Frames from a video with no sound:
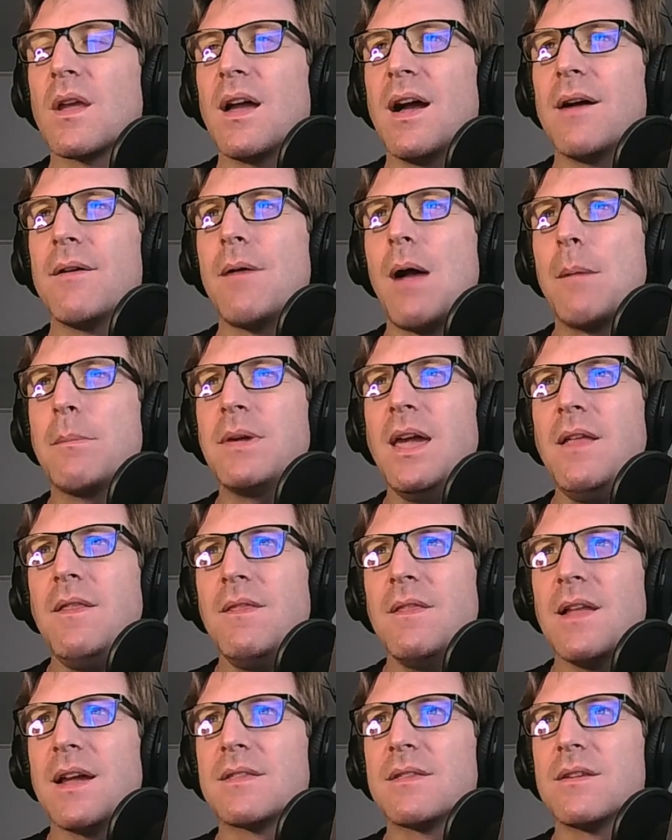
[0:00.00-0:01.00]
I'm
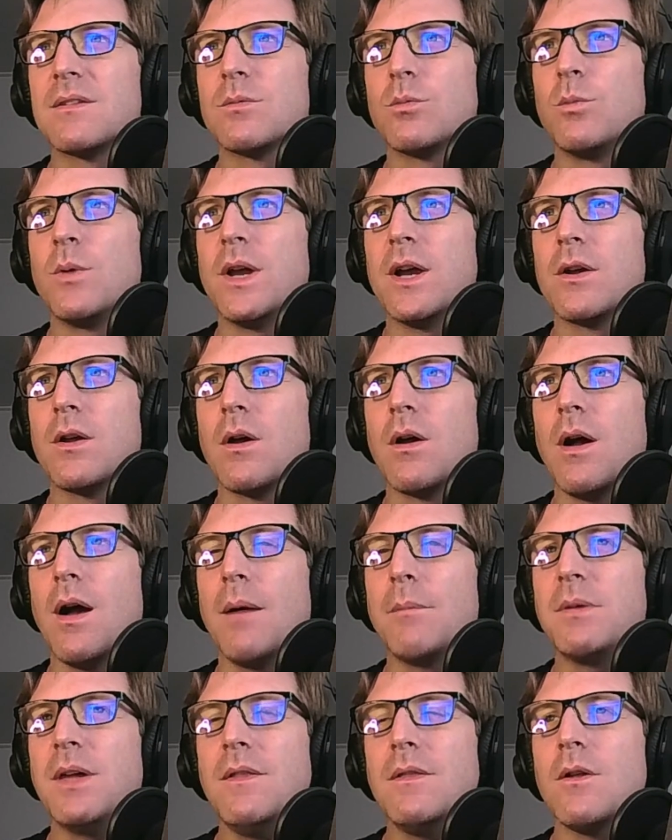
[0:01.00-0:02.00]
getting like this weird,
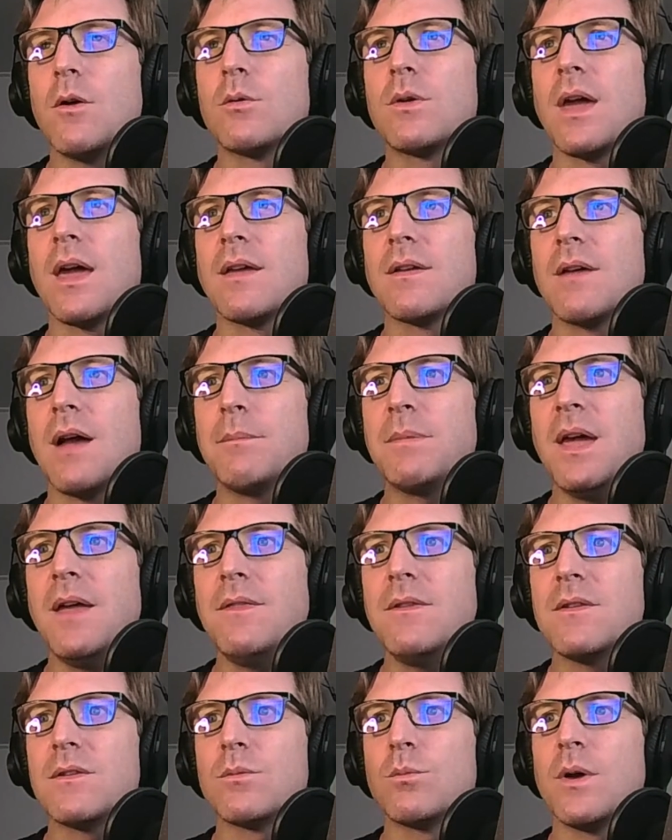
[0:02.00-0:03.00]
I'm getting
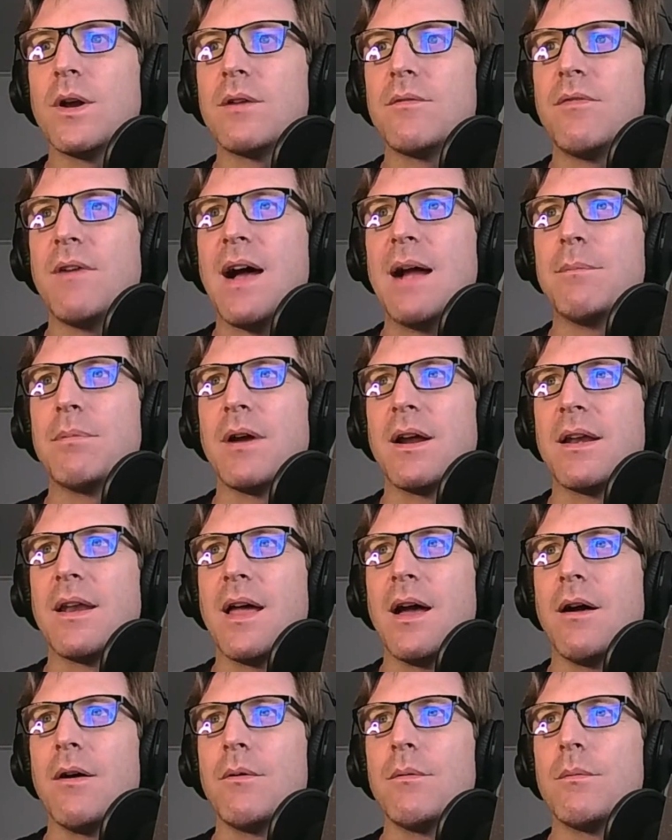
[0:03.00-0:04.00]
this weird vibe right
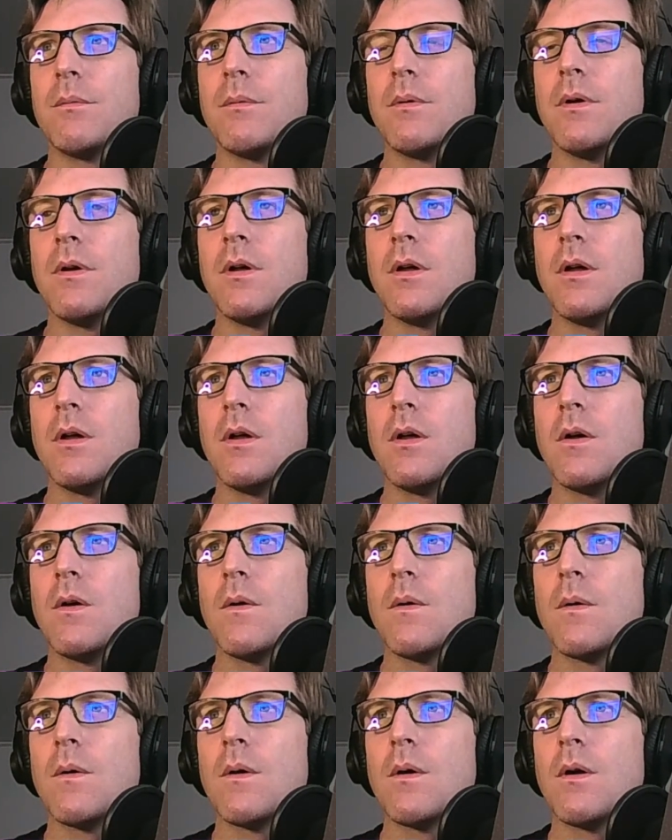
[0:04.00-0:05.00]
now.
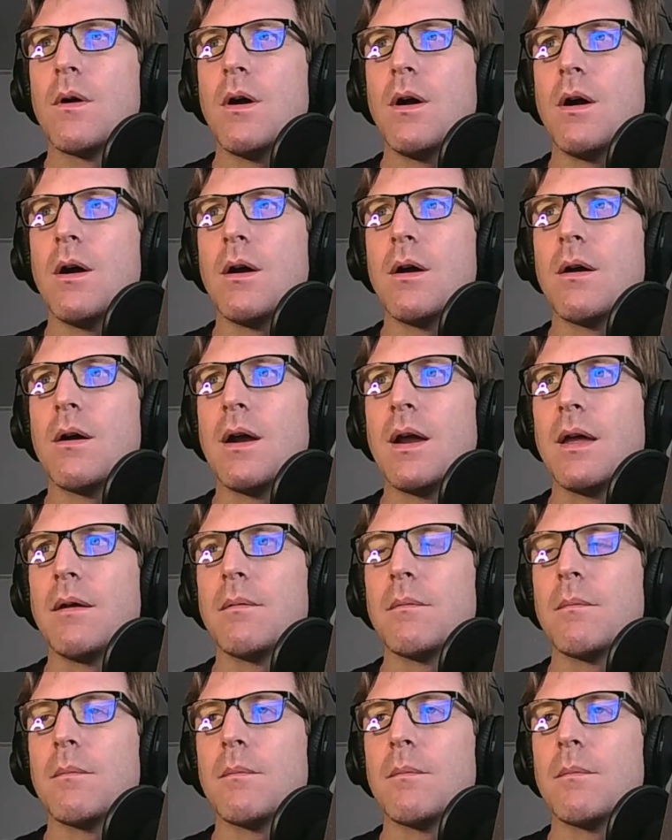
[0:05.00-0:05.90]
All right.